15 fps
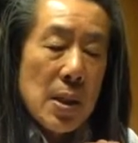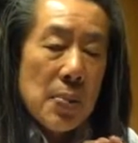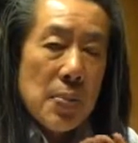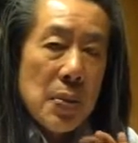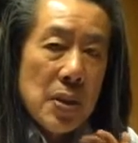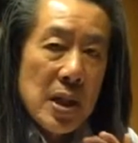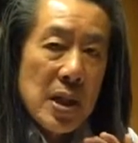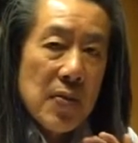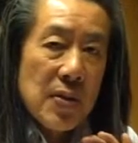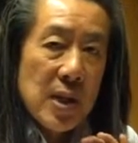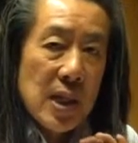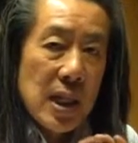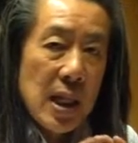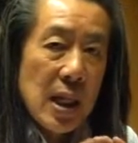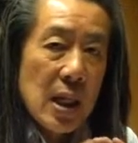the putting of
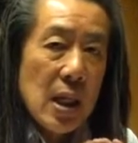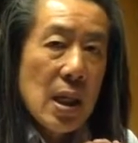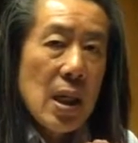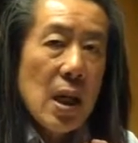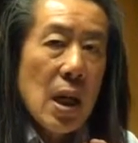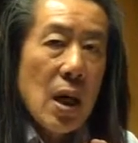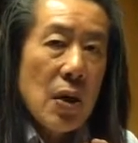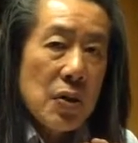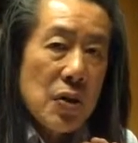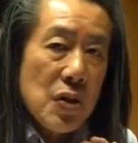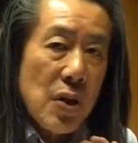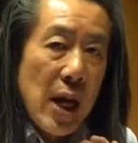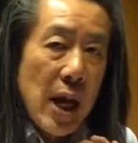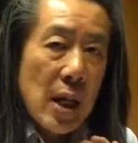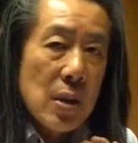the king on
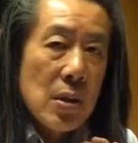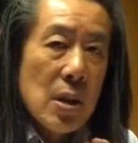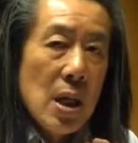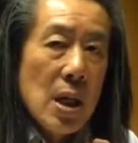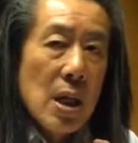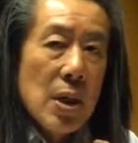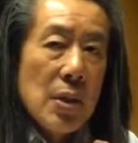trial.